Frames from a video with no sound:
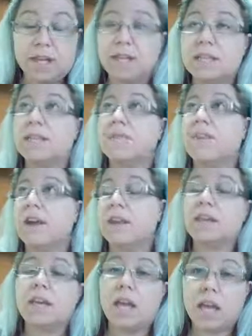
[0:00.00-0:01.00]
is to
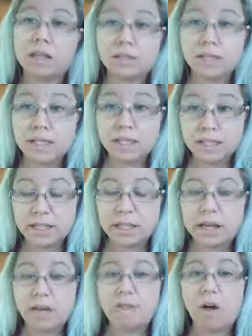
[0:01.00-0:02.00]
find the LCD
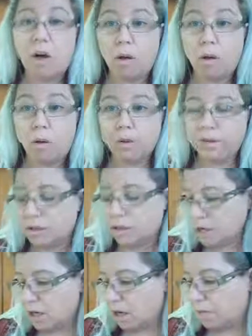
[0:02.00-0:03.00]
of all the
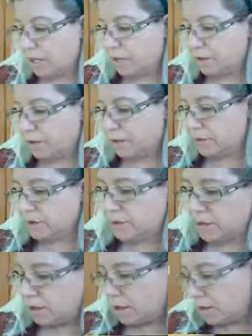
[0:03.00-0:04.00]
denominators.
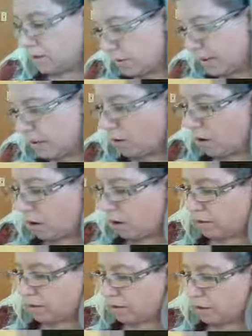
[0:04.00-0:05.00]
So here are
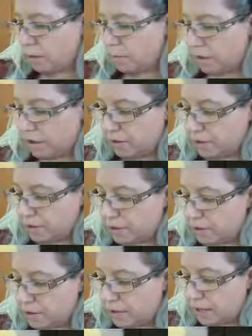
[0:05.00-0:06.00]
our
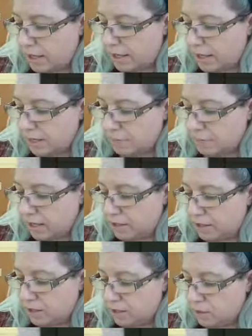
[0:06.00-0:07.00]
denominators. X
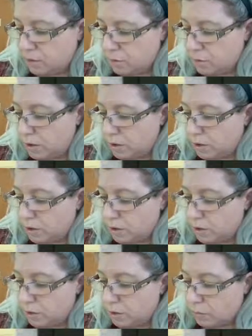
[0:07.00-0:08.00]
minus 2,
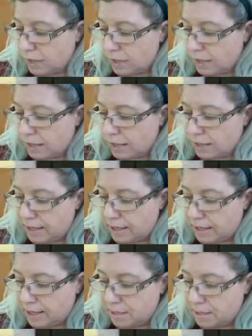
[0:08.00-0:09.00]
3, and
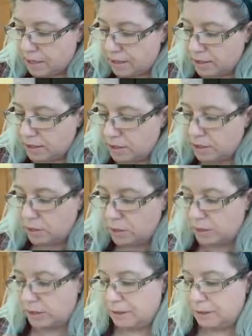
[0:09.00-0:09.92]
x minus 2.